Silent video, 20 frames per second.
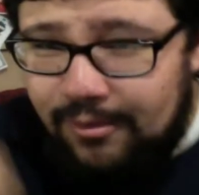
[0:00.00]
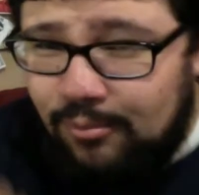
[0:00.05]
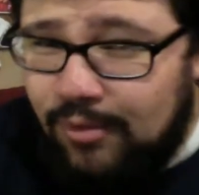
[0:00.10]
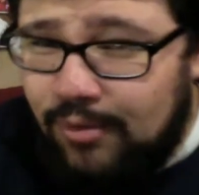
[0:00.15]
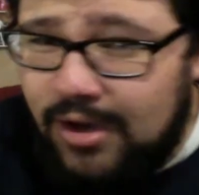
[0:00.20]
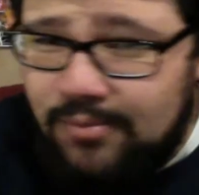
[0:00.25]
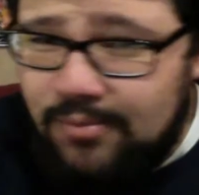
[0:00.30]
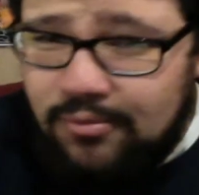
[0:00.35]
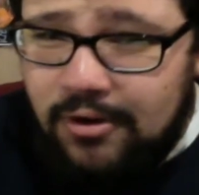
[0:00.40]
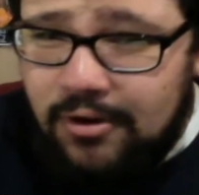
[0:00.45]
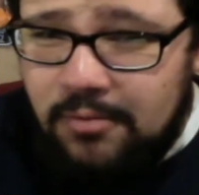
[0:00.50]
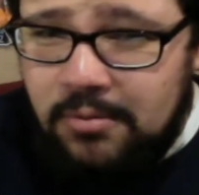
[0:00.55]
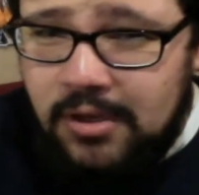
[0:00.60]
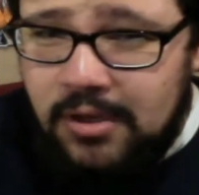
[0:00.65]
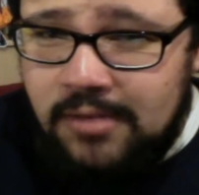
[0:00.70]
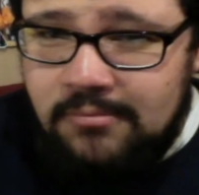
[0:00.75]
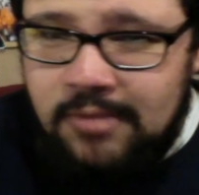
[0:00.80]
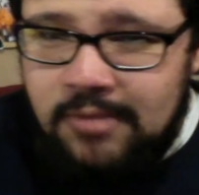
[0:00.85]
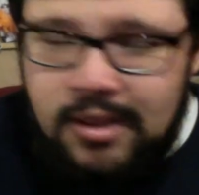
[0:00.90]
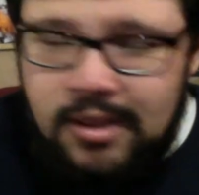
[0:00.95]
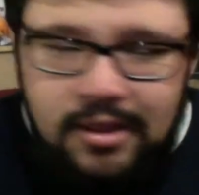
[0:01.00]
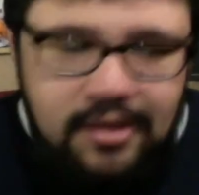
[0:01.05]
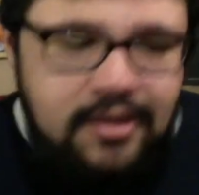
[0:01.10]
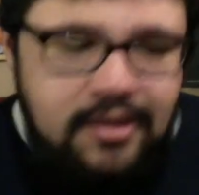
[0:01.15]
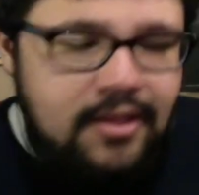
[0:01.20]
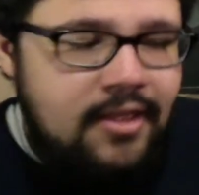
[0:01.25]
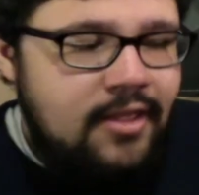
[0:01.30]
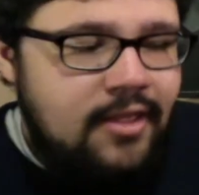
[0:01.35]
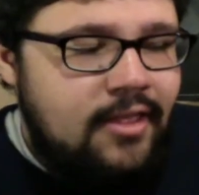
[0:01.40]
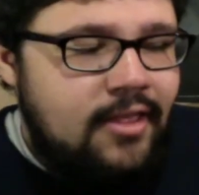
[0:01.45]
My problem,
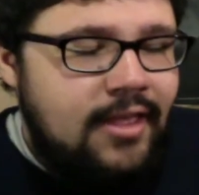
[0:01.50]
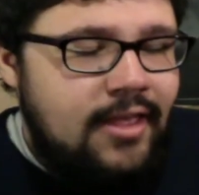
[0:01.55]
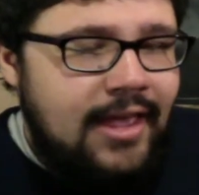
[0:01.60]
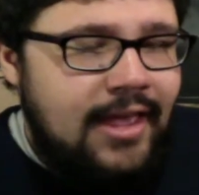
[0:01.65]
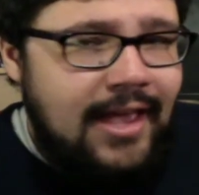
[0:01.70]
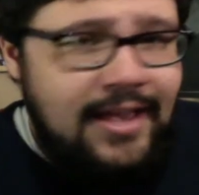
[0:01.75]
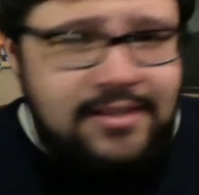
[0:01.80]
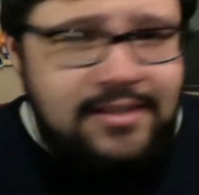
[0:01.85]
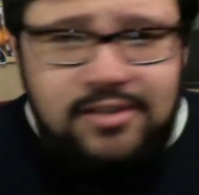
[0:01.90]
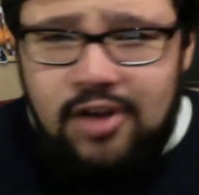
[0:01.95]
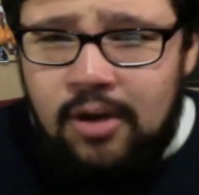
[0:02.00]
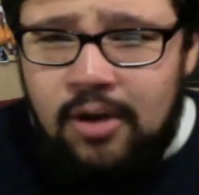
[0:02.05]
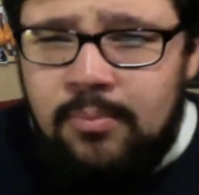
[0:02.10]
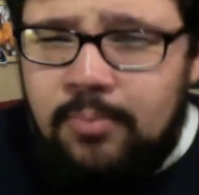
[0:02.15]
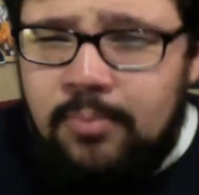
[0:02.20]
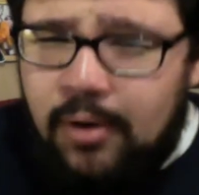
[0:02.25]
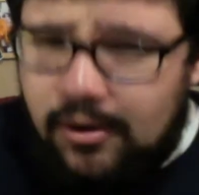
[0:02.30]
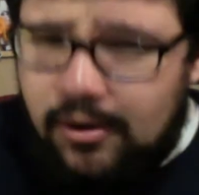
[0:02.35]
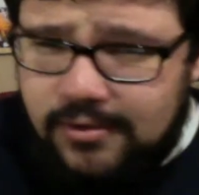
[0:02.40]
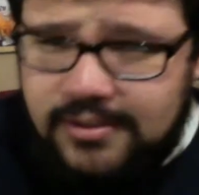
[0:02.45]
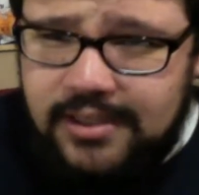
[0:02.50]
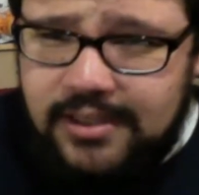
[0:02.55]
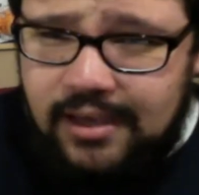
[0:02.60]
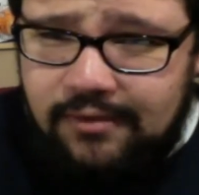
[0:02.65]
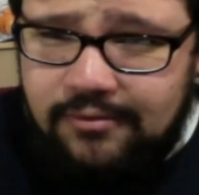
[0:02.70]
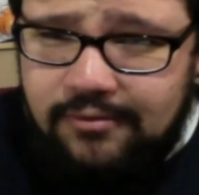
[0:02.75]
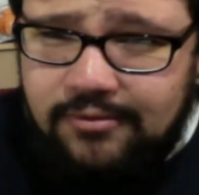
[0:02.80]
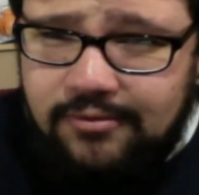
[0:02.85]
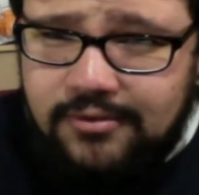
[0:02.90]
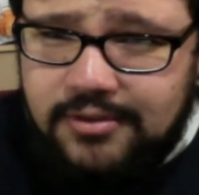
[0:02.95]
it's not a box
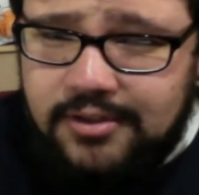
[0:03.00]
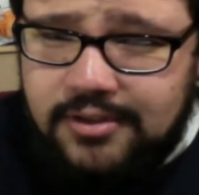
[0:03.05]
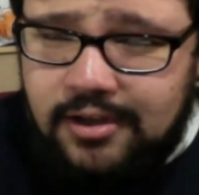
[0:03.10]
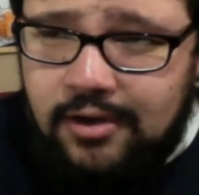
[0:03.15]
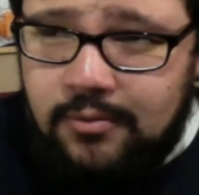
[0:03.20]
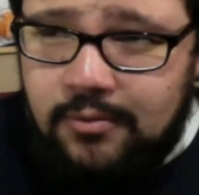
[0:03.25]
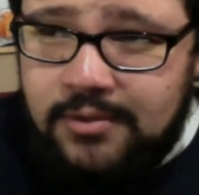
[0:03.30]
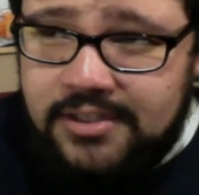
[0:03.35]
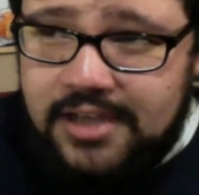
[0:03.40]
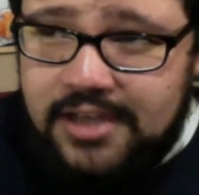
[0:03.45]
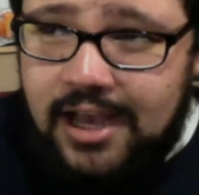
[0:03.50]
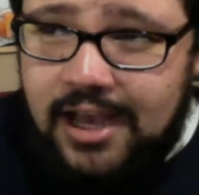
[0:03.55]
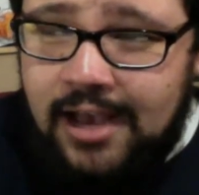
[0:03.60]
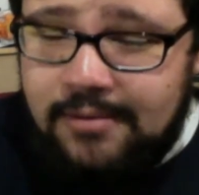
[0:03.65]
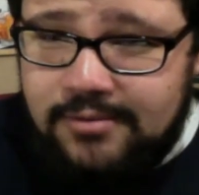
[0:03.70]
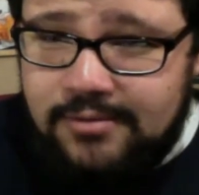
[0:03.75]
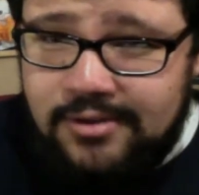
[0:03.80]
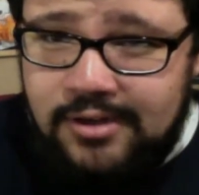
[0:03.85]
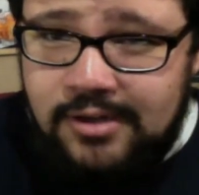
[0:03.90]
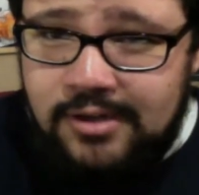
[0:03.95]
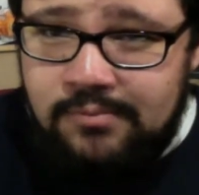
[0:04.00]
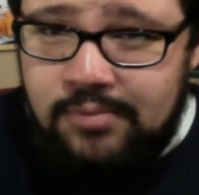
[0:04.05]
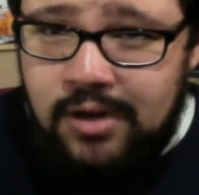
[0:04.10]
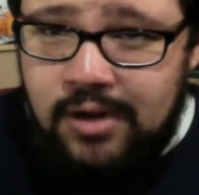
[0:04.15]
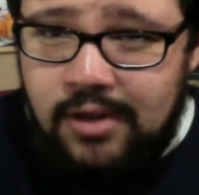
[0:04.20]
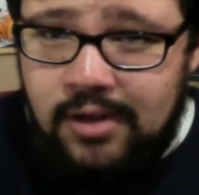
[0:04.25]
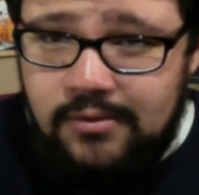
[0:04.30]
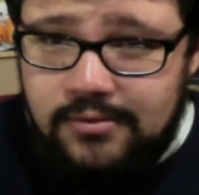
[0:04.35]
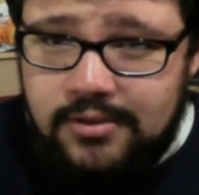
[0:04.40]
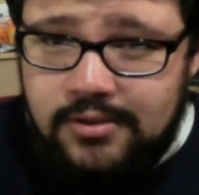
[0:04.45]
set for a start, which absolutely
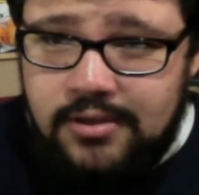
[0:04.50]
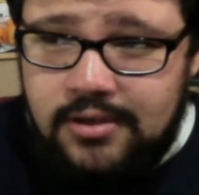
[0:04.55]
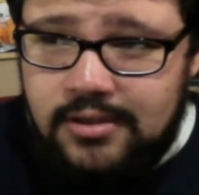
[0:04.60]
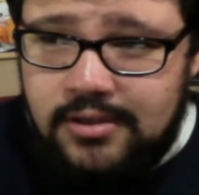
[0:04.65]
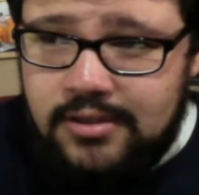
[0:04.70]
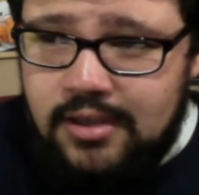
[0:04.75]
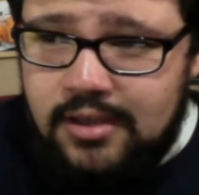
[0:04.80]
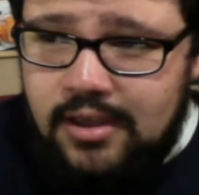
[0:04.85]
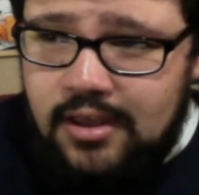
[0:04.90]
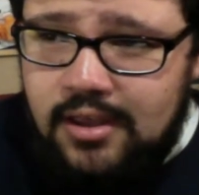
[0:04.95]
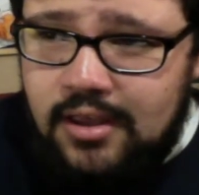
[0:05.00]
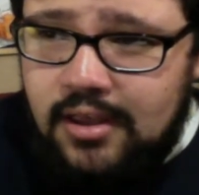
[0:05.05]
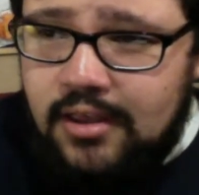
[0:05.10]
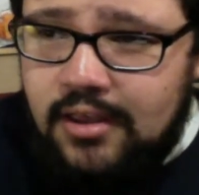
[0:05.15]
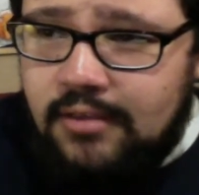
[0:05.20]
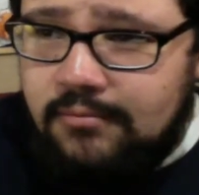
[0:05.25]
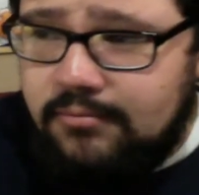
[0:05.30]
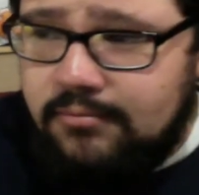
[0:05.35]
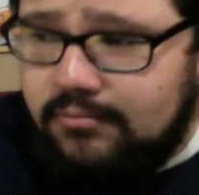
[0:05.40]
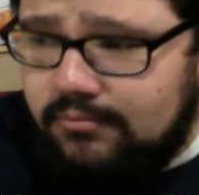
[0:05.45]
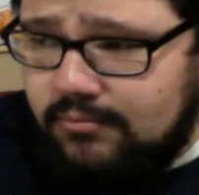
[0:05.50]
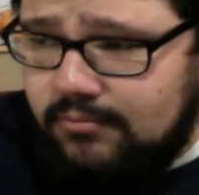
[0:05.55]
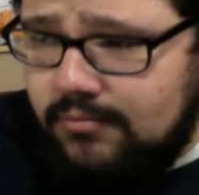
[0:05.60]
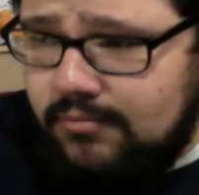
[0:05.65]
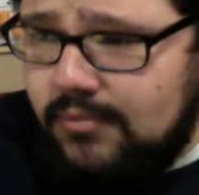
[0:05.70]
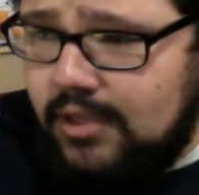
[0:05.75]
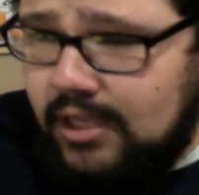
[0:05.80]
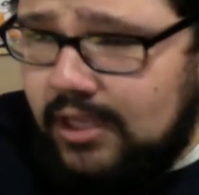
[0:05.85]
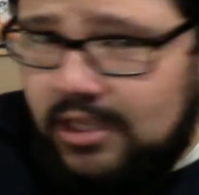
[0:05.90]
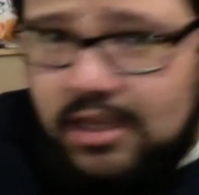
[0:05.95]
blows because
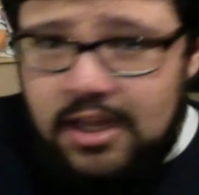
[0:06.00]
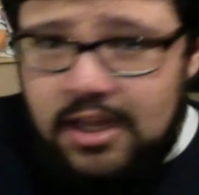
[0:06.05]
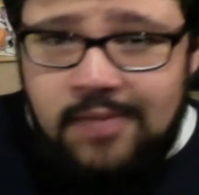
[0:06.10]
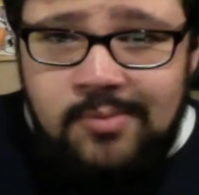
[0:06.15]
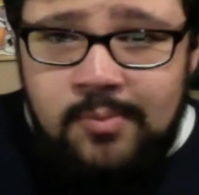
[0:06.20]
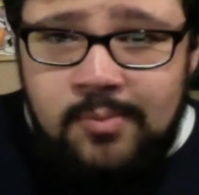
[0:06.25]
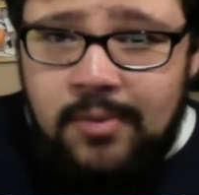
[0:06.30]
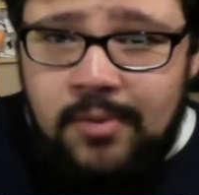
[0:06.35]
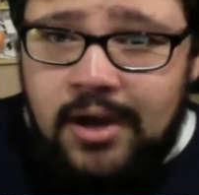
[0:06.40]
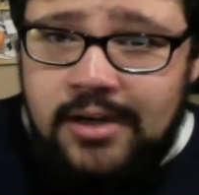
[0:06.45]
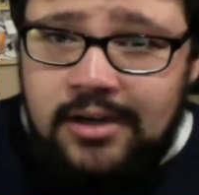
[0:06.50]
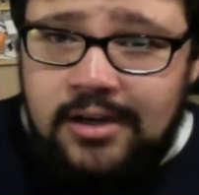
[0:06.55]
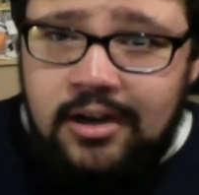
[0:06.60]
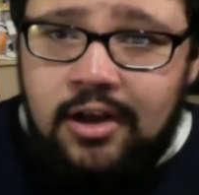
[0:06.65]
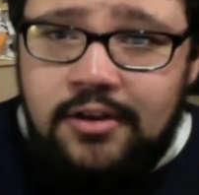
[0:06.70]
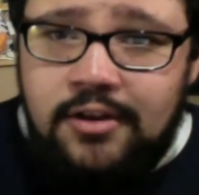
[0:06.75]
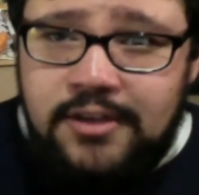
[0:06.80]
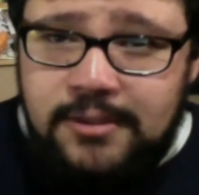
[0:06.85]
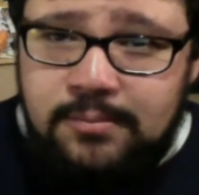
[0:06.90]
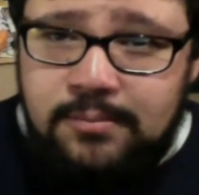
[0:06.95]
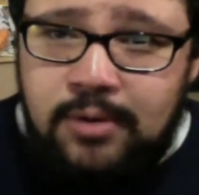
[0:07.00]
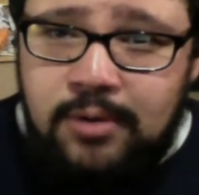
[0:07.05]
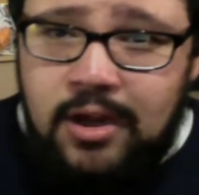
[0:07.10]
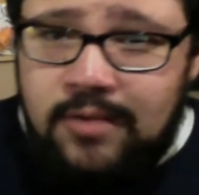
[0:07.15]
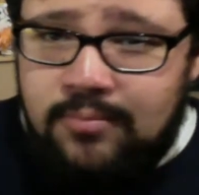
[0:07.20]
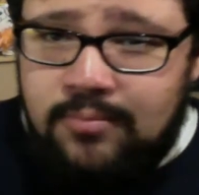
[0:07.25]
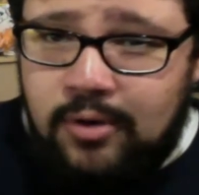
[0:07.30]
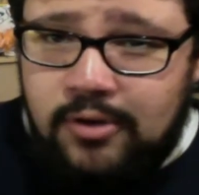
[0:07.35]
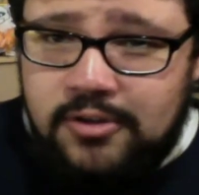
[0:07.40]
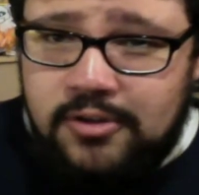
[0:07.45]
you're be buying a lot of these
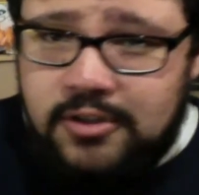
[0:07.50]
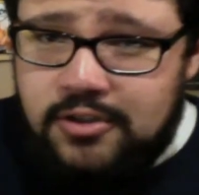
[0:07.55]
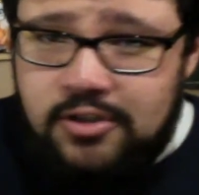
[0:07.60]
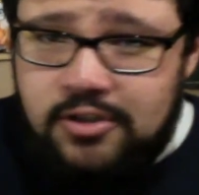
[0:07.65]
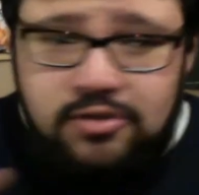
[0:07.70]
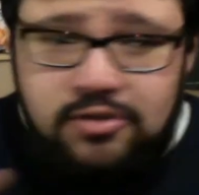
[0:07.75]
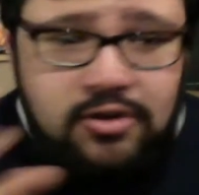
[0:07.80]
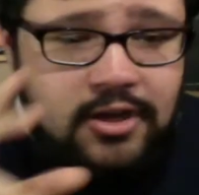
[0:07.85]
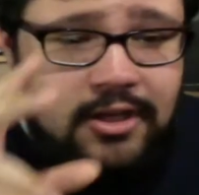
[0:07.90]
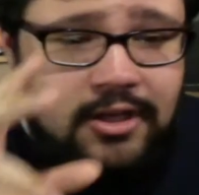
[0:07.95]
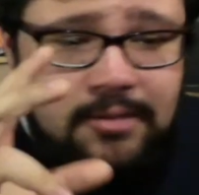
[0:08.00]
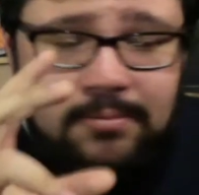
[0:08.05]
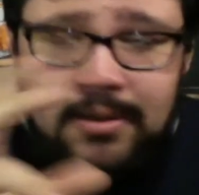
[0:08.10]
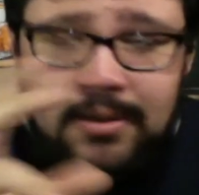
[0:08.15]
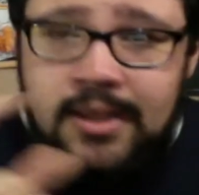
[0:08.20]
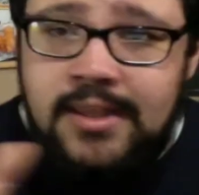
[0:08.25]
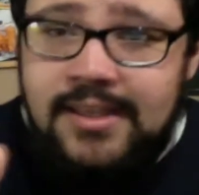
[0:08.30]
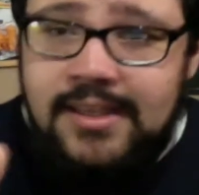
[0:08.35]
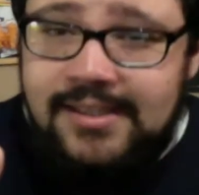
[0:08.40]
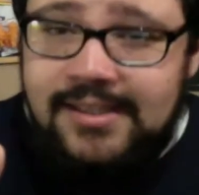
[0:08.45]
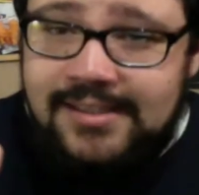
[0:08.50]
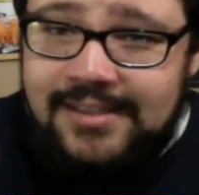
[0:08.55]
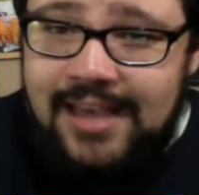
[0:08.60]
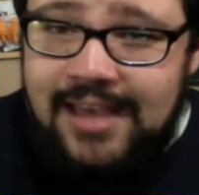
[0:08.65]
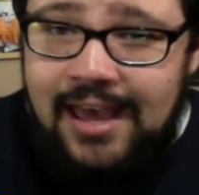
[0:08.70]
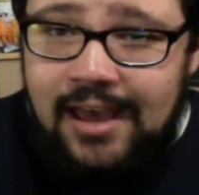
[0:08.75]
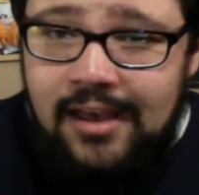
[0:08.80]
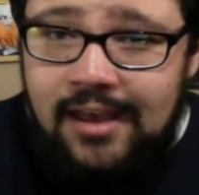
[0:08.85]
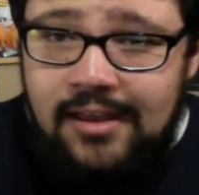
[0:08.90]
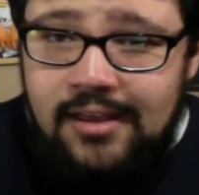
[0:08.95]
blind boxes to try and complete this
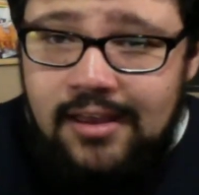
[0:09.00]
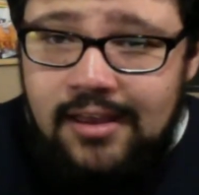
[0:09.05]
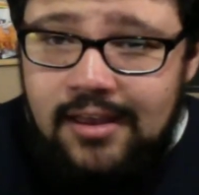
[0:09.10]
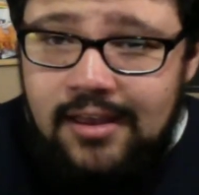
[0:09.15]
set.